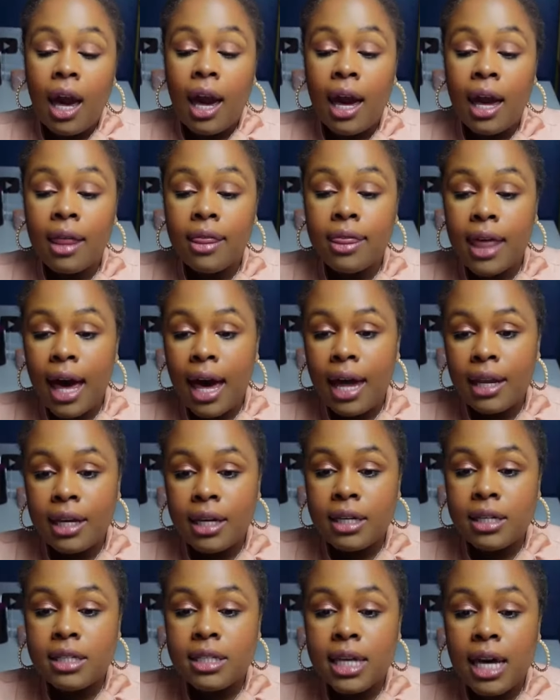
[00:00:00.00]
And that
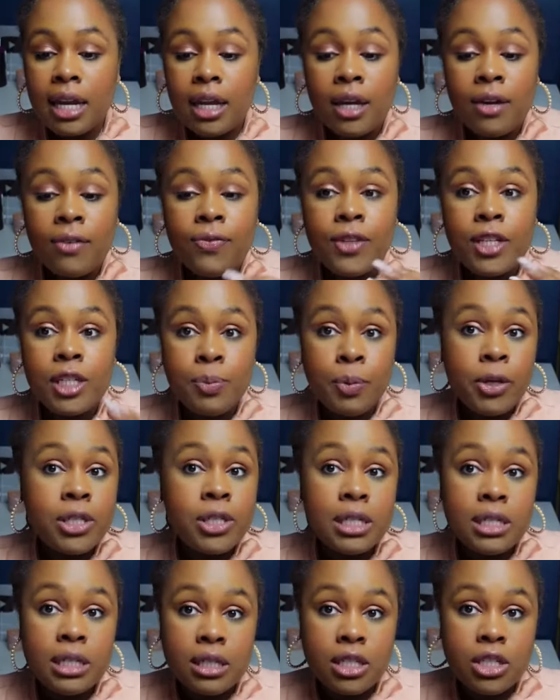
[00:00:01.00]
is that if this
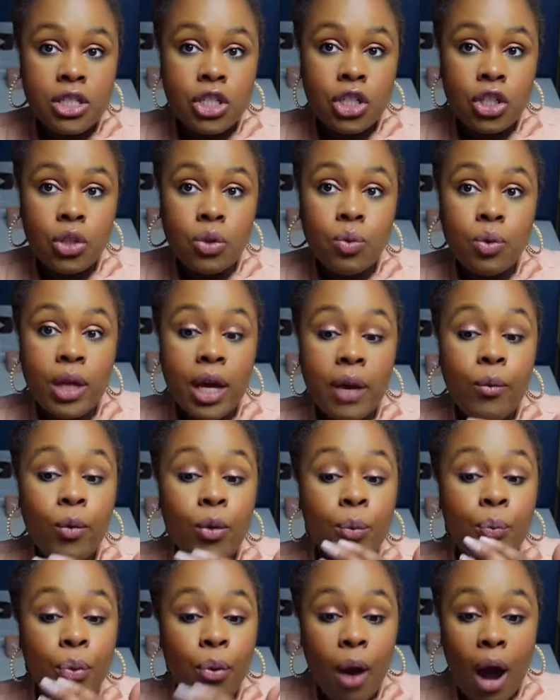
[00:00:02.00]
person did this to you, they
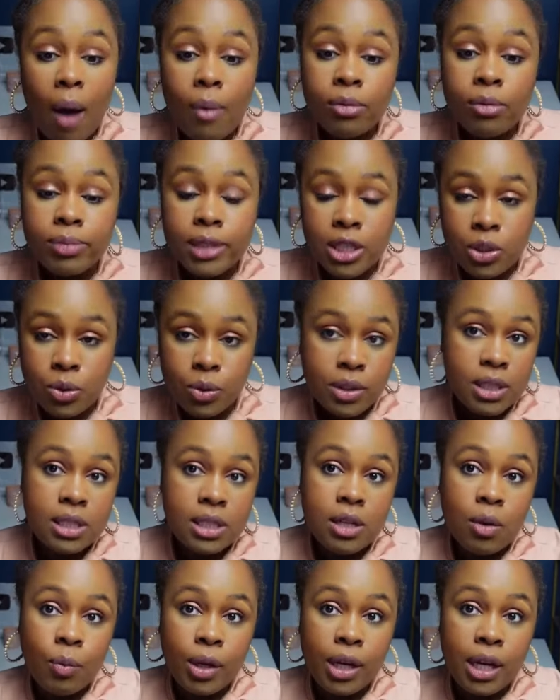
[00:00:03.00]
will probably do it to
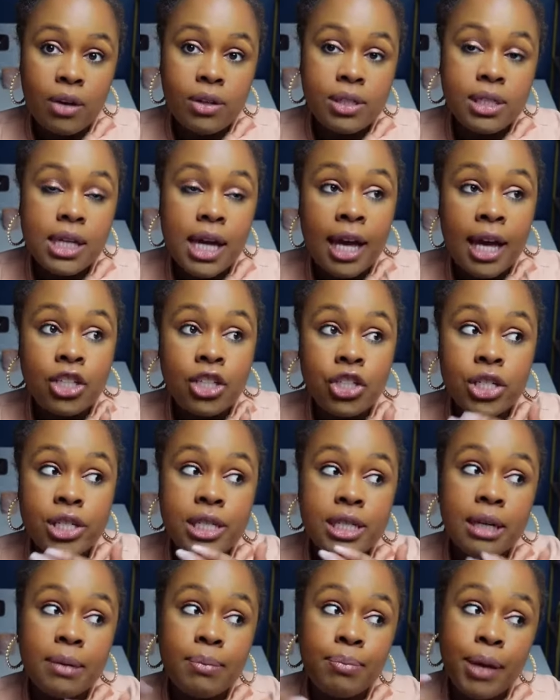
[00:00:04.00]
someone else. And
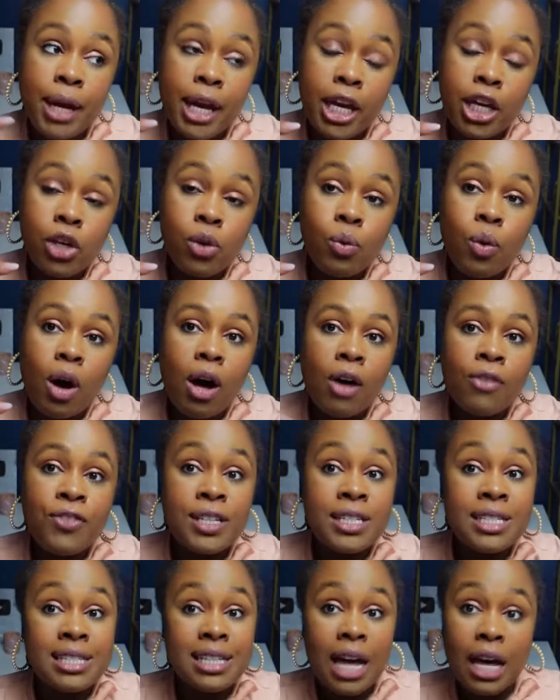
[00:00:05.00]
just them paying you off
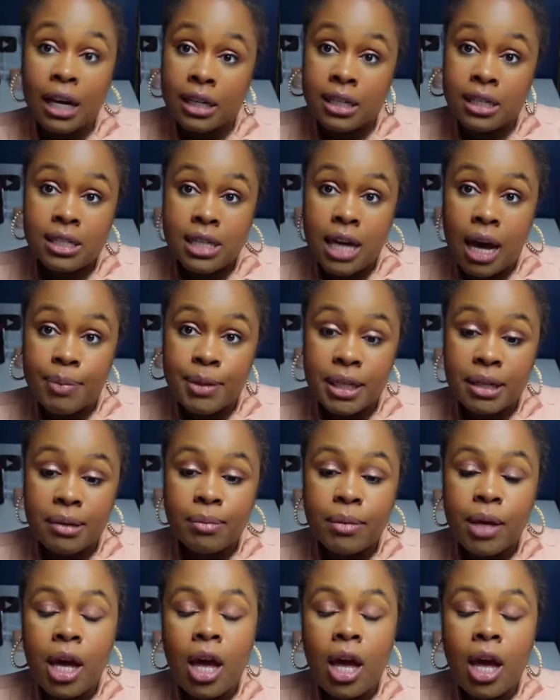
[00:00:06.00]
is not going to stop them.